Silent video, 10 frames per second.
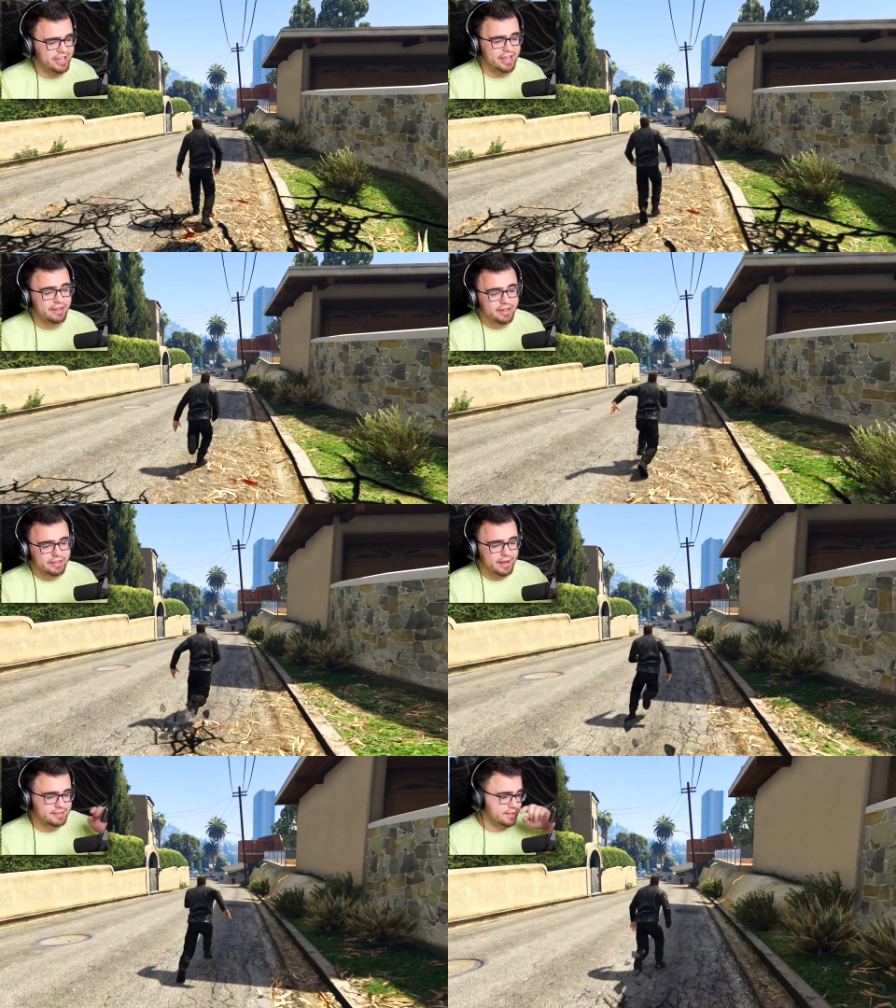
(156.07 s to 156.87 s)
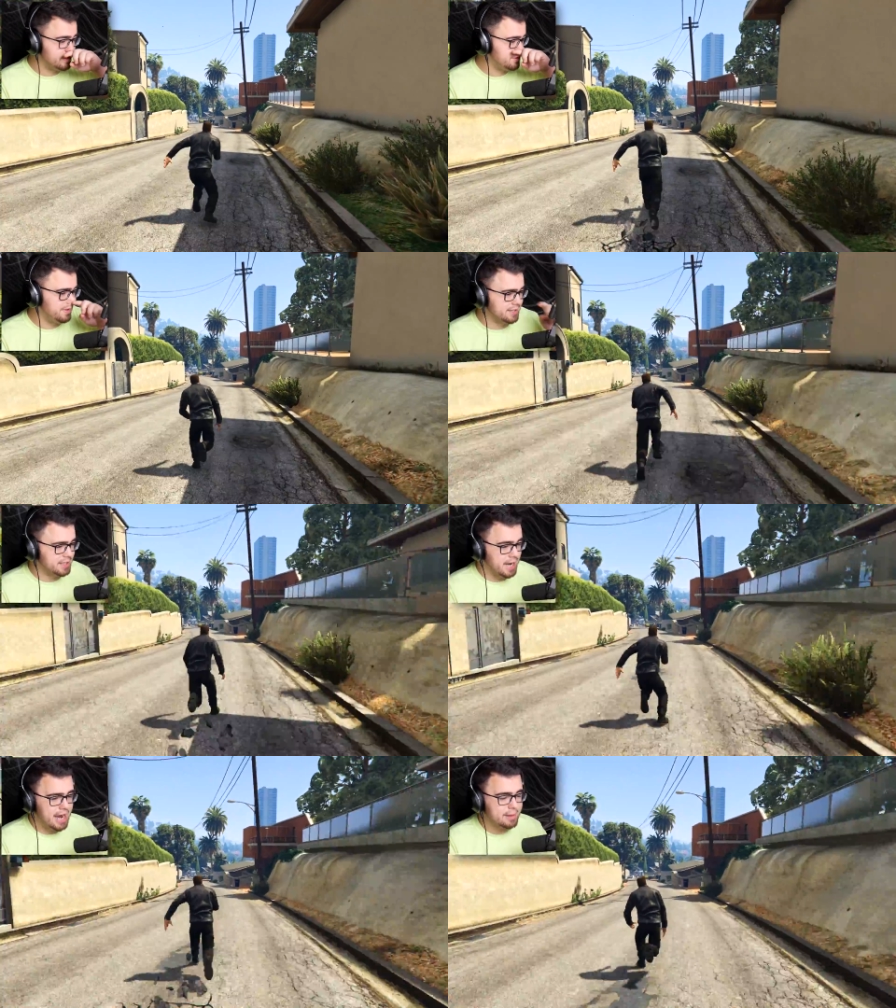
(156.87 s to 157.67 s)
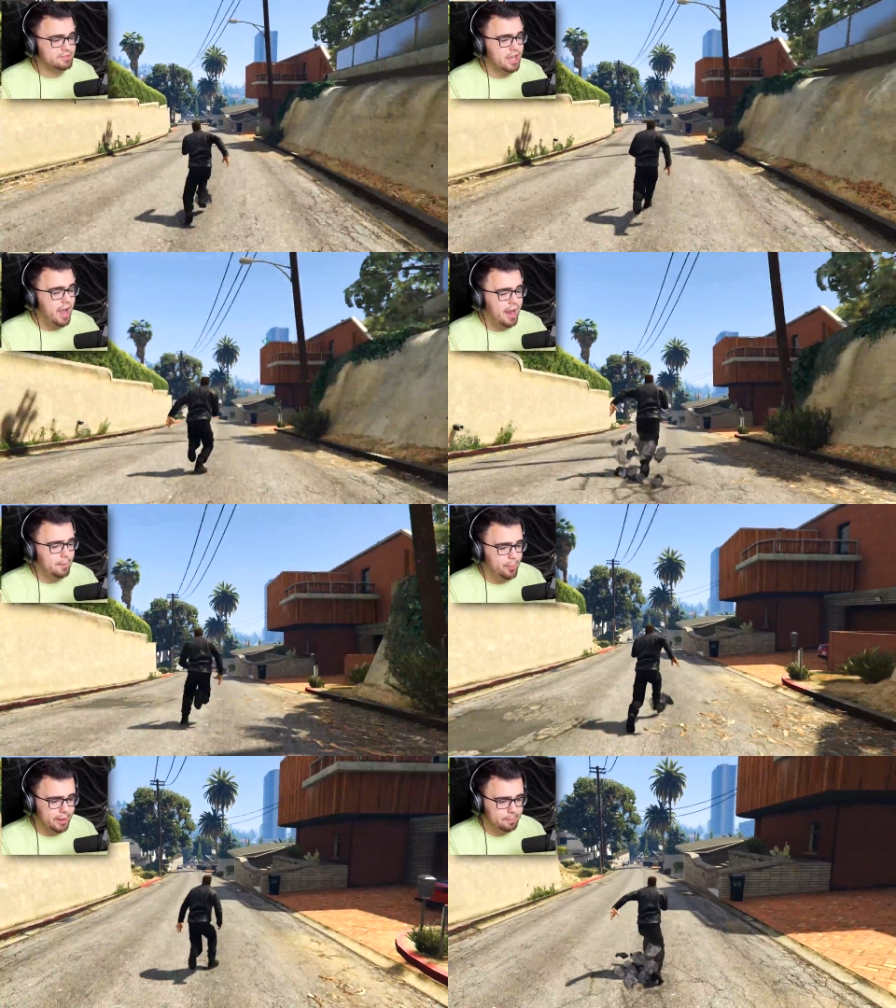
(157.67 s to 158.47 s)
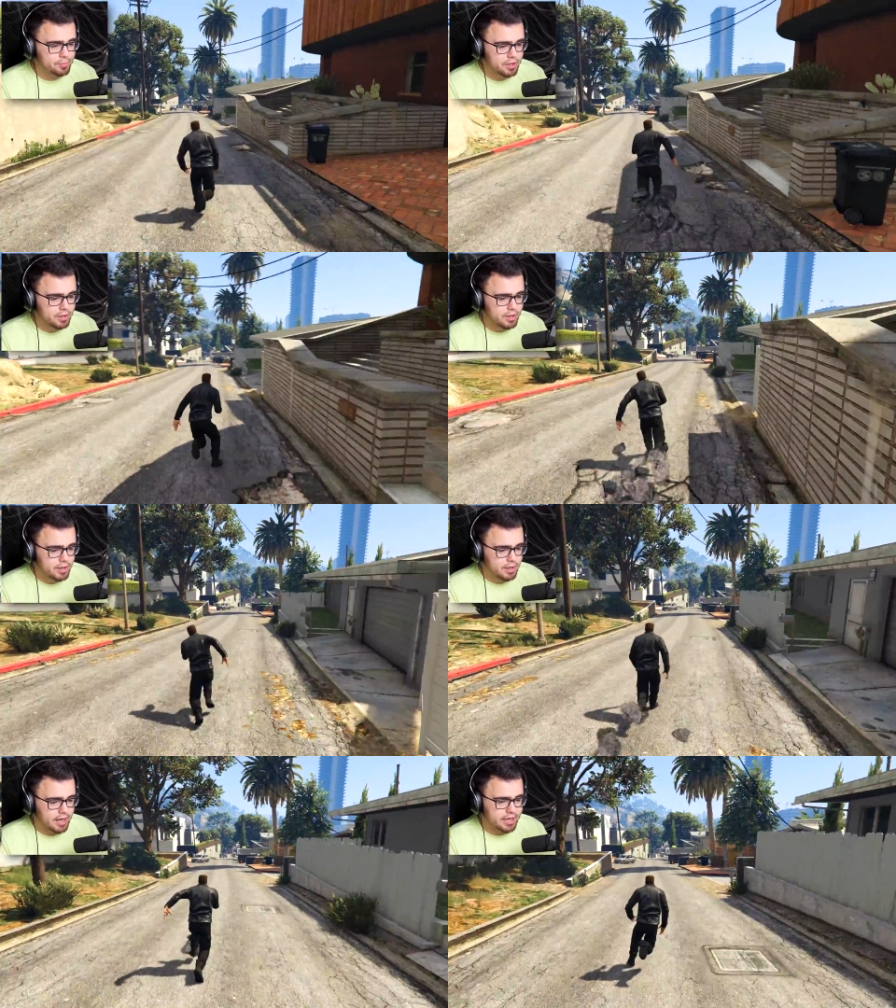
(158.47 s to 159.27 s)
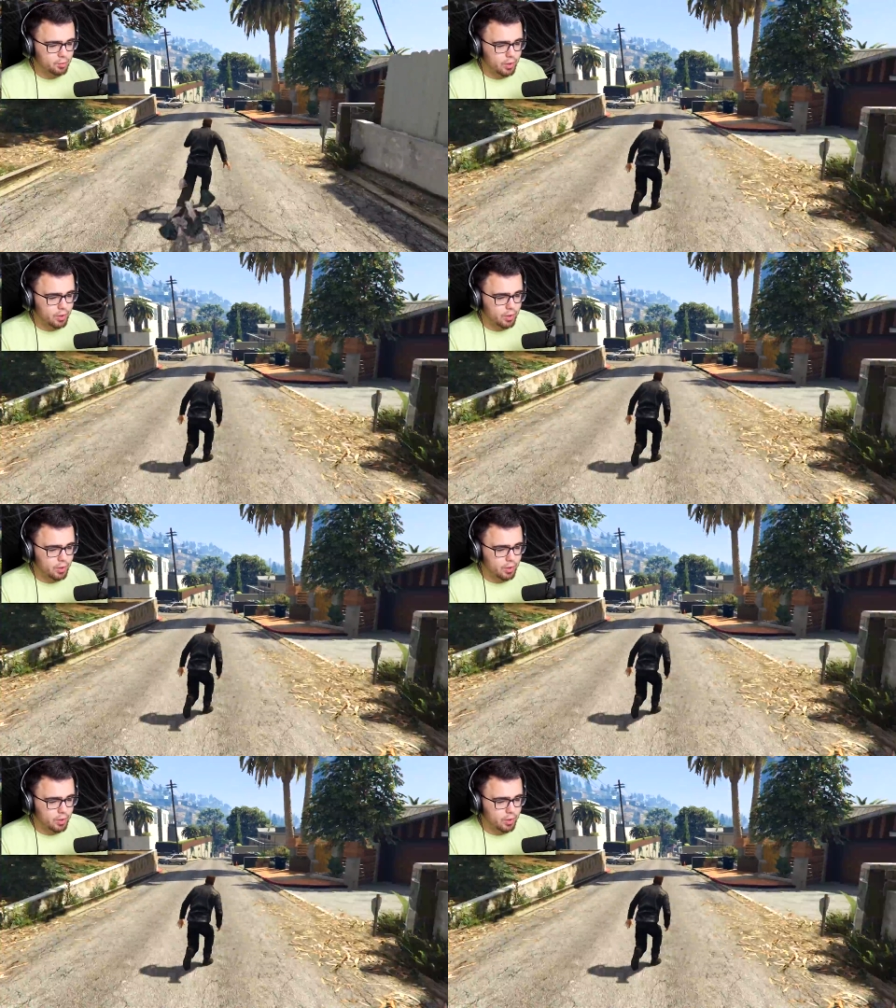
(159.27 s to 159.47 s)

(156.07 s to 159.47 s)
okay. That was a little too much. I'm sorry, but I can